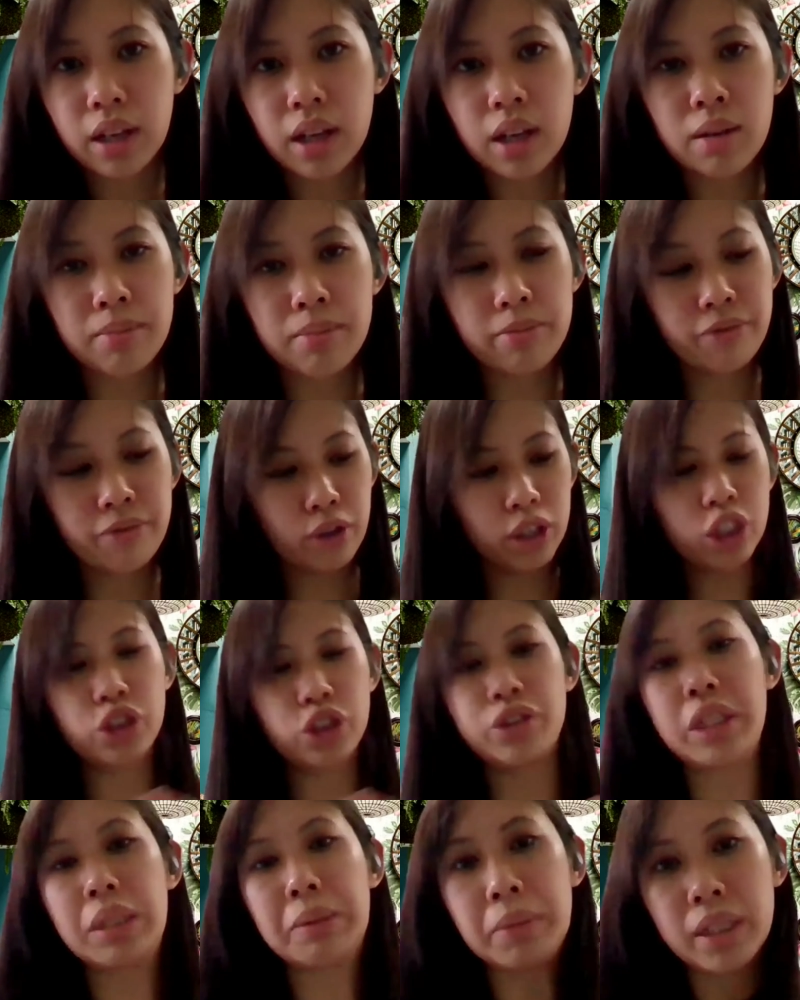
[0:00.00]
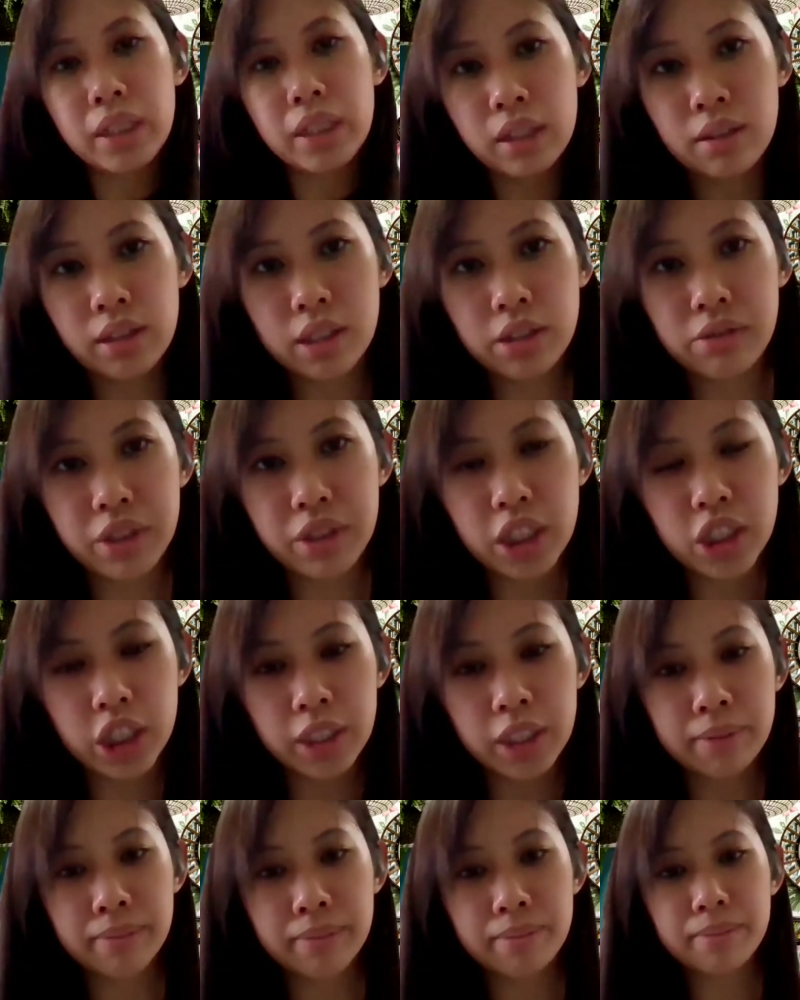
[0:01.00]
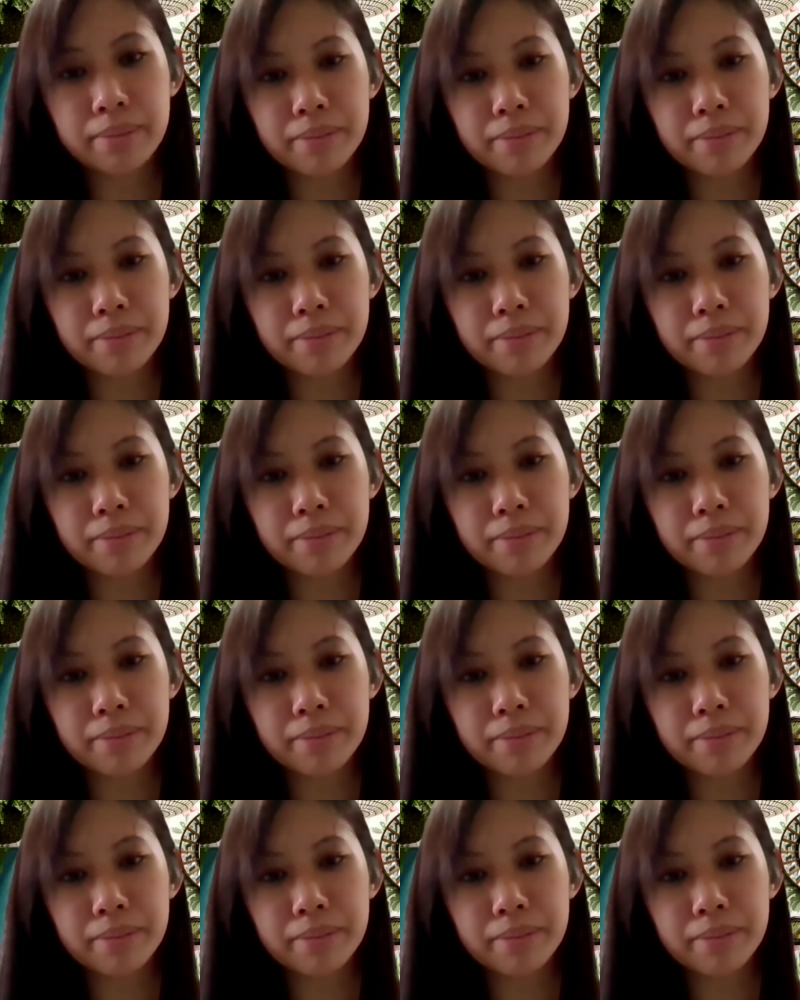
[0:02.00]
for the treatment in this region.